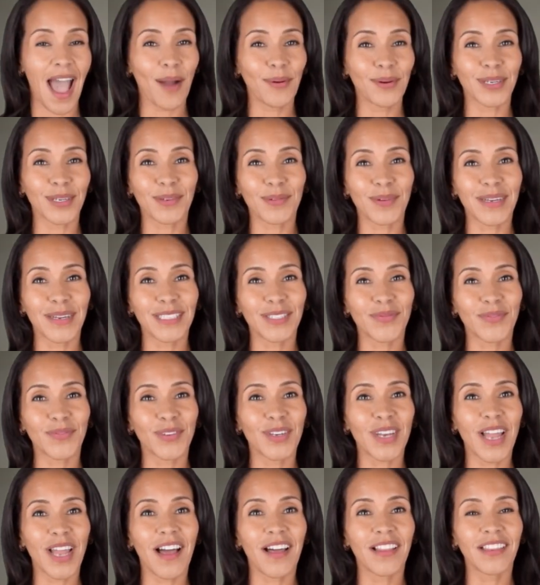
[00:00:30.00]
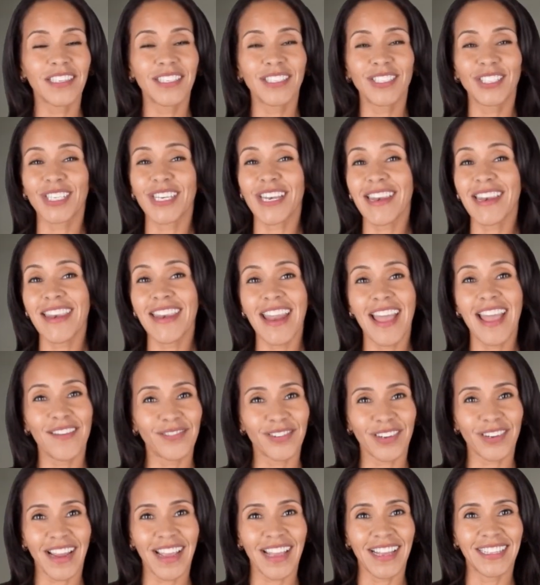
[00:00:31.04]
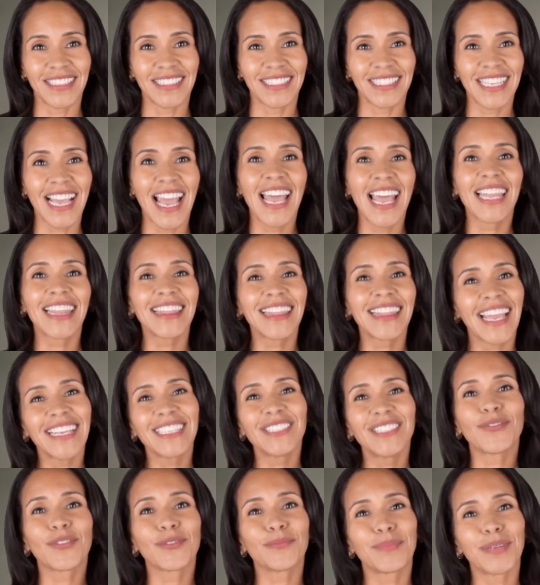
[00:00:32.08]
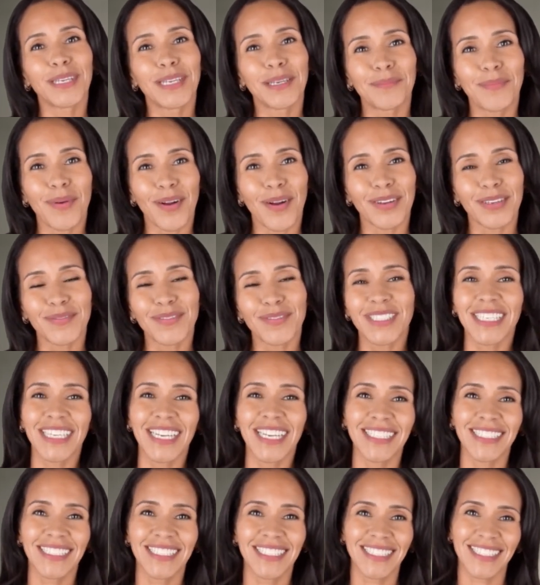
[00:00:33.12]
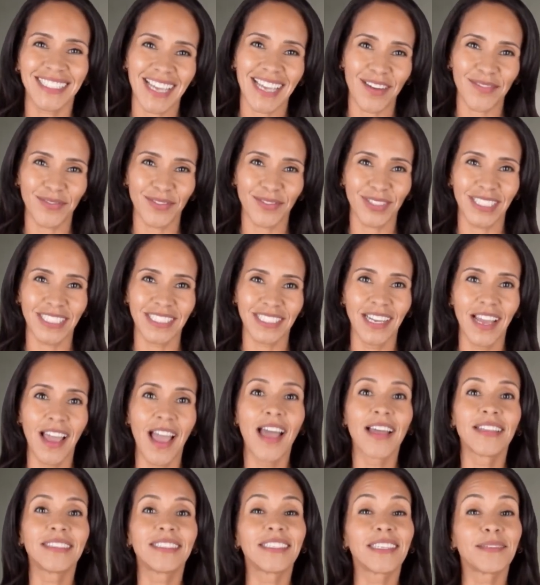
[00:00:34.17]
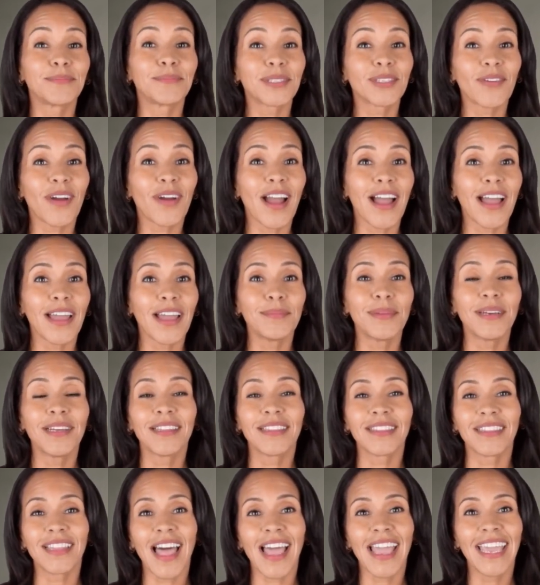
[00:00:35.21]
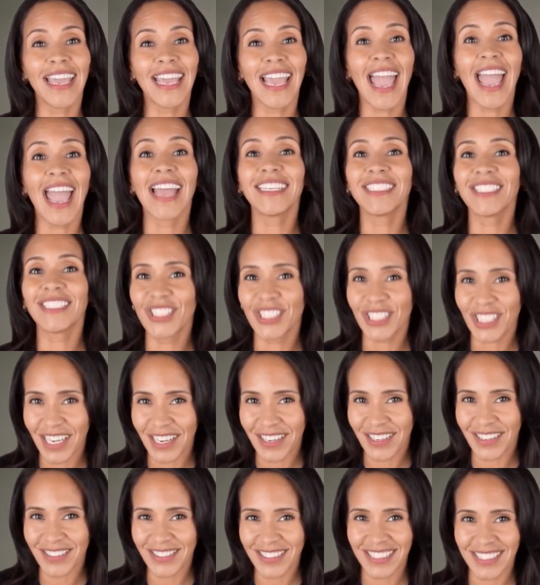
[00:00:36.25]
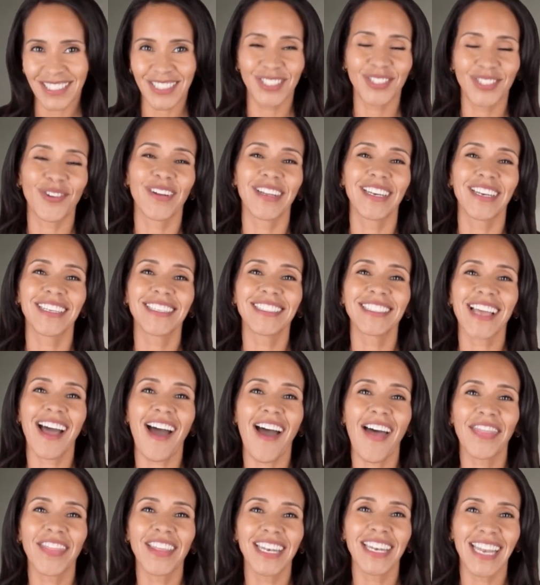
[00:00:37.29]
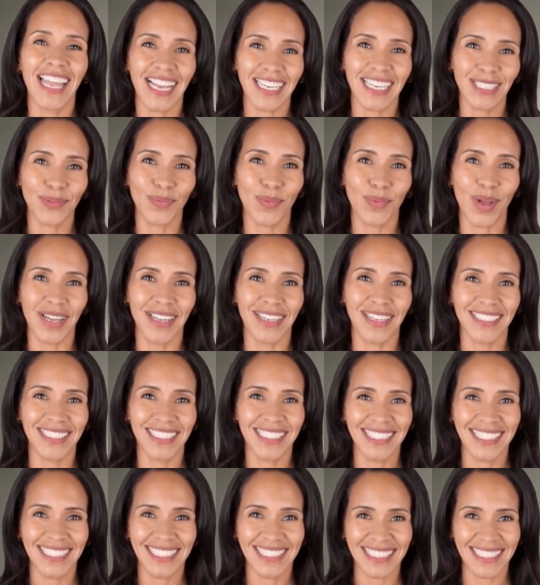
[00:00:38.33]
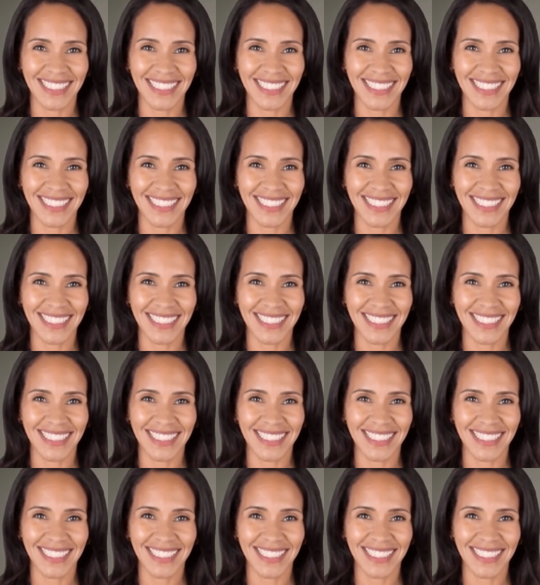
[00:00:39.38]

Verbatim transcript: Our quest for knowledge never ends. Thanks for being part of today's discovery. Subscribe, like, and share to join us on the next one.